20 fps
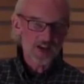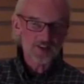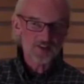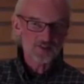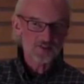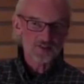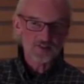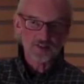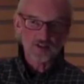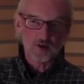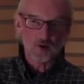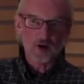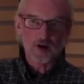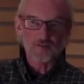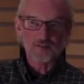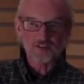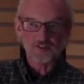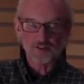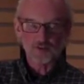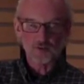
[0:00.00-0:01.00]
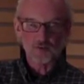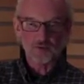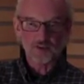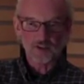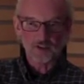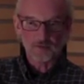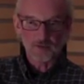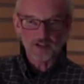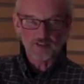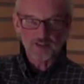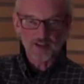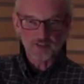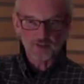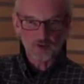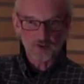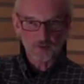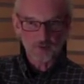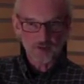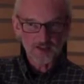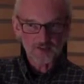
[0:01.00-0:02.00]
That's obviously you think about that
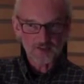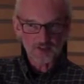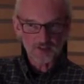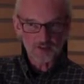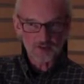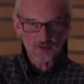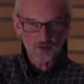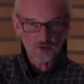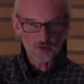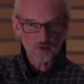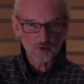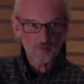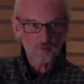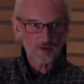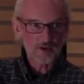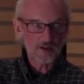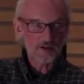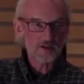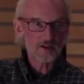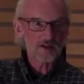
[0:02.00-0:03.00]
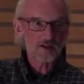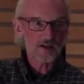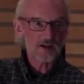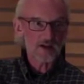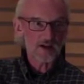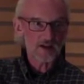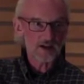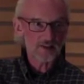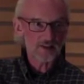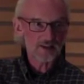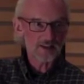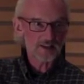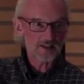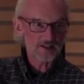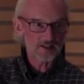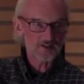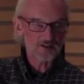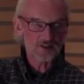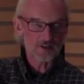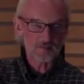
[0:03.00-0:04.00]
during mixing too, but I think it
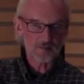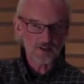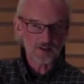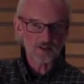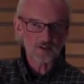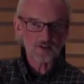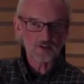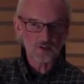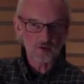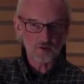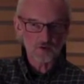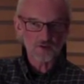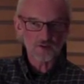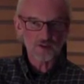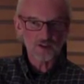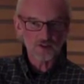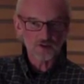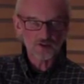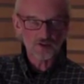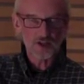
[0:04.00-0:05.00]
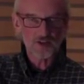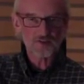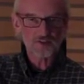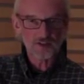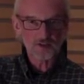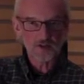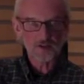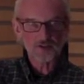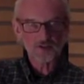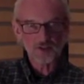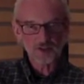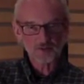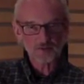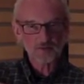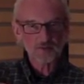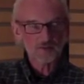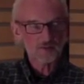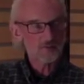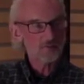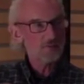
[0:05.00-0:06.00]
is something, the adjustment
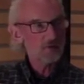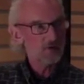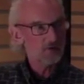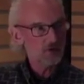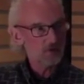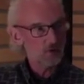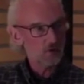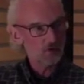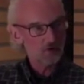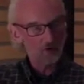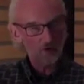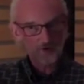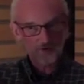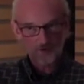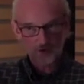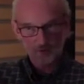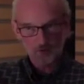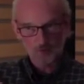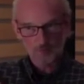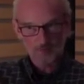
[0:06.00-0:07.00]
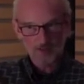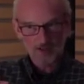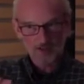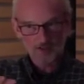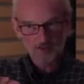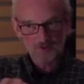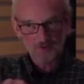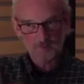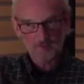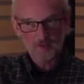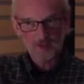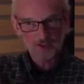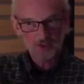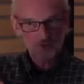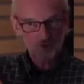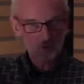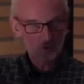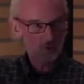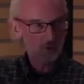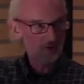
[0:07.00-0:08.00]
of the overall tonal balance to make
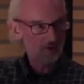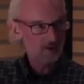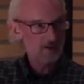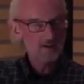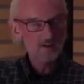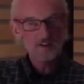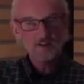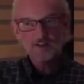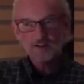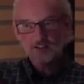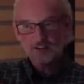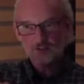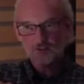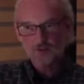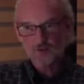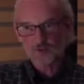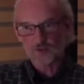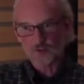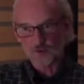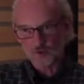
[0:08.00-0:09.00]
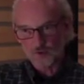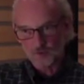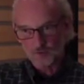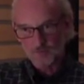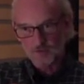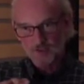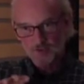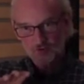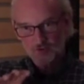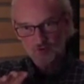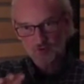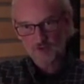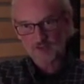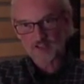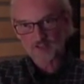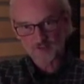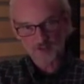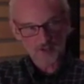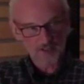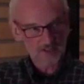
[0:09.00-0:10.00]
sure that your mix
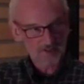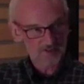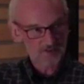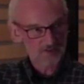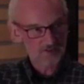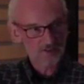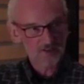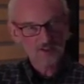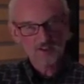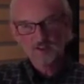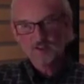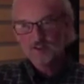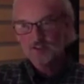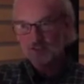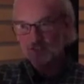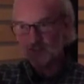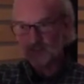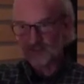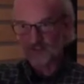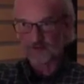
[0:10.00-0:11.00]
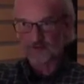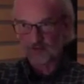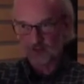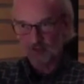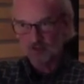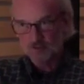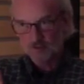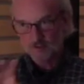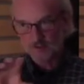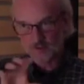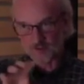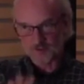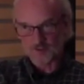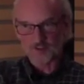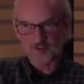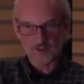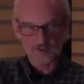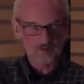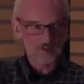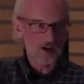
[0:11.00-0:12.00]
translates to different
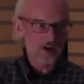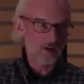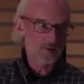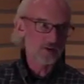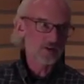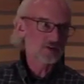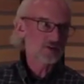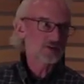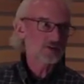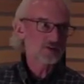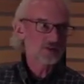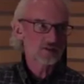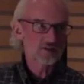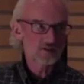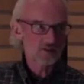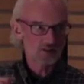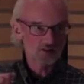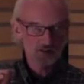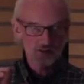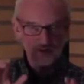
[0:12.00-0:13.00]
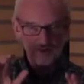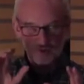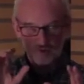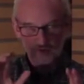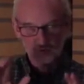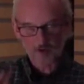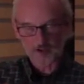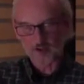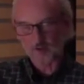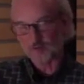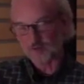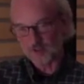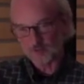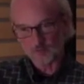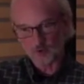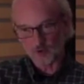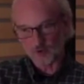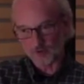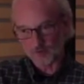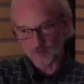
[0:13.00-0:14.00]
listening environments is an incredibly
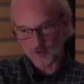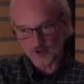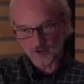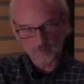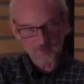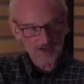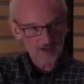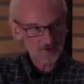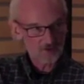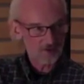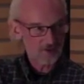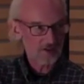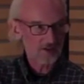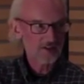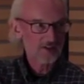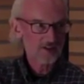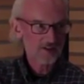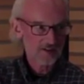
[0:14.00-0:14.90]
important part of mastering.